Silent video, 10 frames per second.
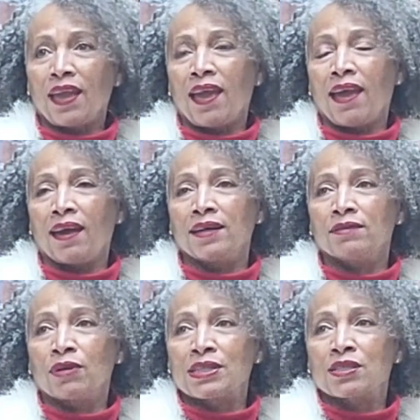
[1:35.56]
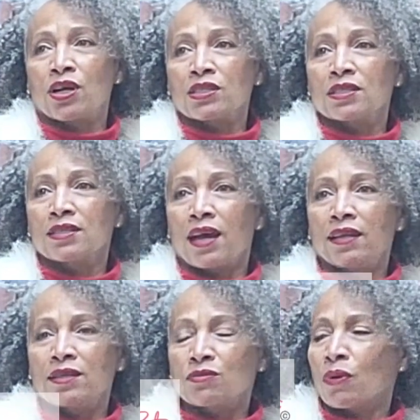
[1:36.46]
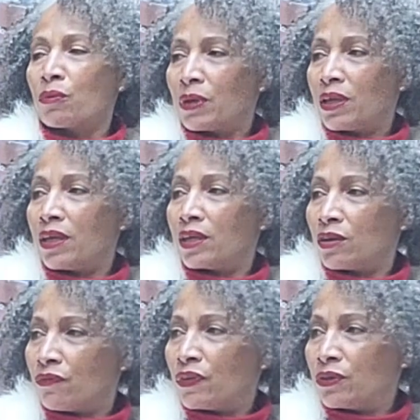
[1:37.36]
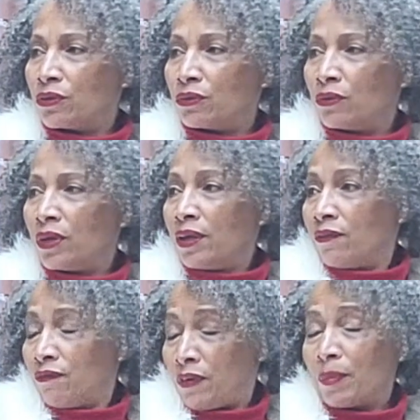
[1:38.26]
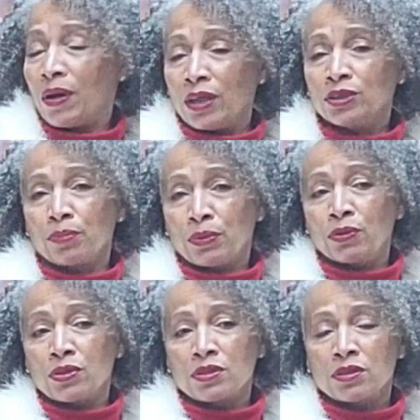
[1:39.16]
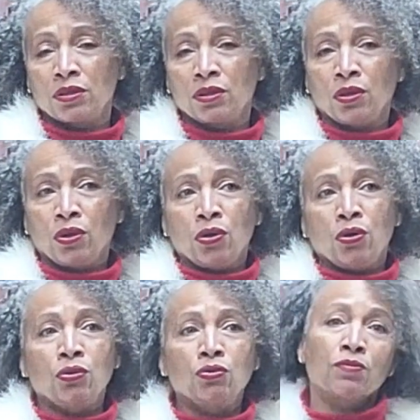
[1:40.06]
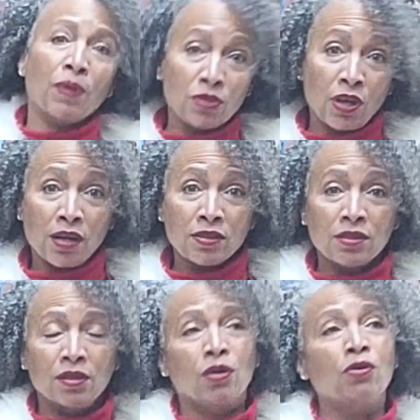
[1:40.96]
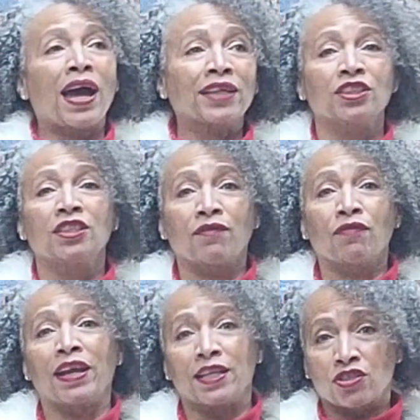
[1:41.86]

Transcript: And Red Cigar Society is where we interview female entrepreneurs who smoke cigars, who actually love red.